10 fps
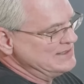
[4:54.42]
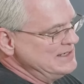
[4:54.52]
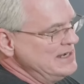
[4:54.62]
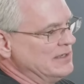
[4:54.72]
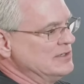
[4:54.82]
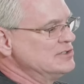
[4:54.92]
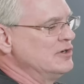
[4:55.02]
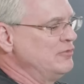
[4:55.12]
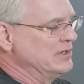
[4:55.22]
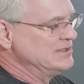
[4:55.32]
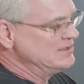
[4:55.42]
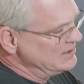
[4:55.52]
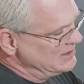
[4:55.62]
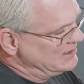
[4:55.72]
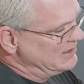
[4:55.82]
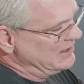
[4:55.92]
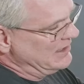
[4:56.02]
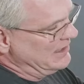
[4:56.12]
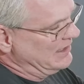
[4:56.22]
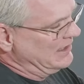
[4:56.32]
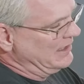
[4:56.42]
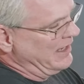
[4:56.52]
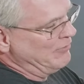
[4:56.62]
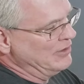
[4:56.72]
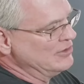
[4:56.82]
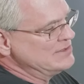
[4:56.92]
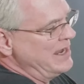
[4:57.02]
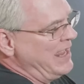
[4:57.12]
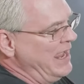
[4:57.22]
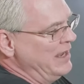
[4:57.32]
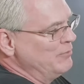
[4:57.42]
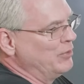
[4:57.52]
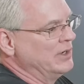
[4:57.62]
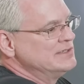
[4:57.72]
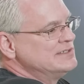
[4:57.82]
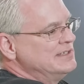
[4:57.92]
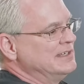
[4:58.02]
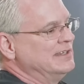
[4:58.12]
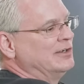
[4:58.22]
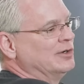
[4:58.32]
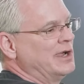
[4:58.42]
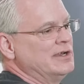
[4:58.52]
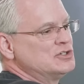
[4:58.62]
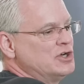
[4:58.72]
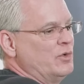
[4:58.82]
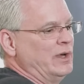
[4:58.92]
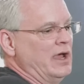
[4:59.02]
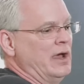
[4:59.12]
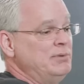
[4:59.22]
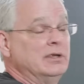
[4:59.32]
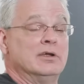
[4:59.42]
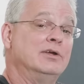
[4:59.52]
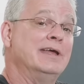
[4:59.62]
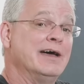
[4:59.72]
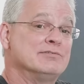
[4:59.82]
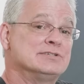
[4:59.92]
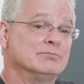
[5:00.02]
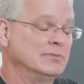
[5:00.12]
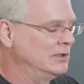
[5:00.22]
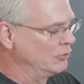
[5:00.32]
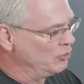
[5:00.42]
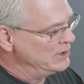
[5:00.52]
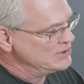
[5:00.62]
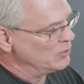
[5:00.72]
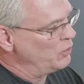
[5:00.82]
see on the surface If there's like handprints that are kind of showing up, you have some, grease or